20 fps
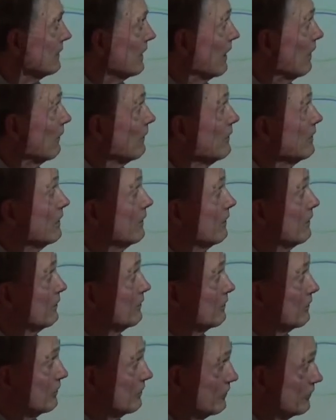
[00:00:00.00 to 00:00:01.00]
Now,
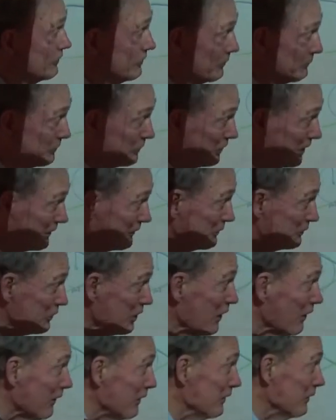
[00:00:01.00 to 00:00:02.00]
some
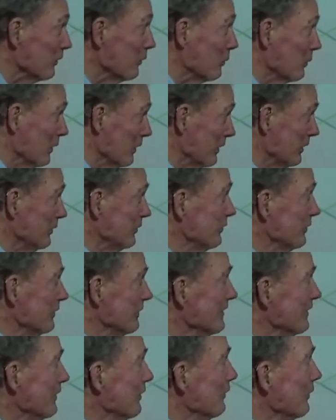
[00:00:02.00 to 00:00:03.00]
secretarial work is
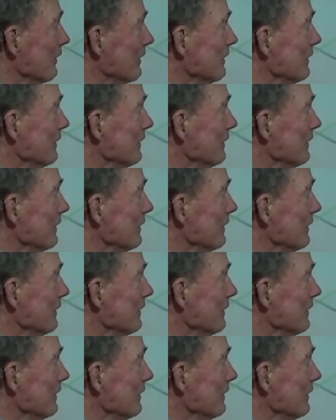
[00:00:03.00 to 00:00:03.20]
in, no,